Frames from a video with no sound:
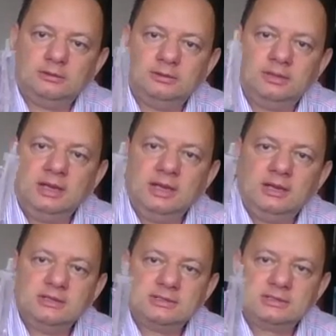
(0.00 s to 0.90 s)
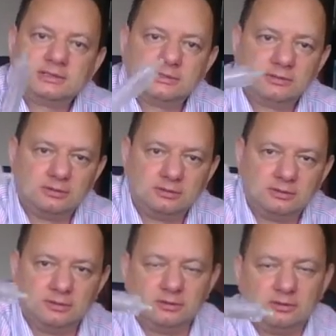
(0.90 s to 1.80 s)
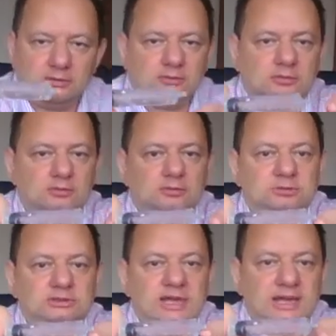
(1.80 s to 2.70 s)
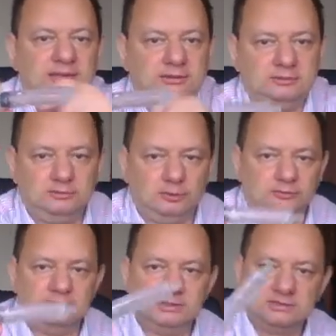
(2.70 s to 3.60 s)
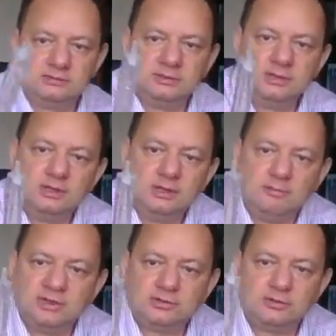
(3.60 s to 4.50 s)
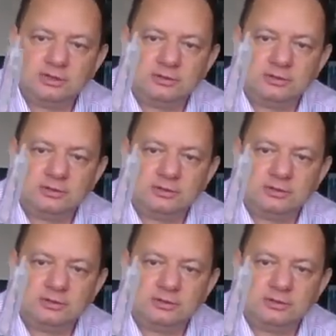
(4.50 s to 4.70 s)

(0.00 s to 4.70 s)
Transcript: The gale is on the end of this measuring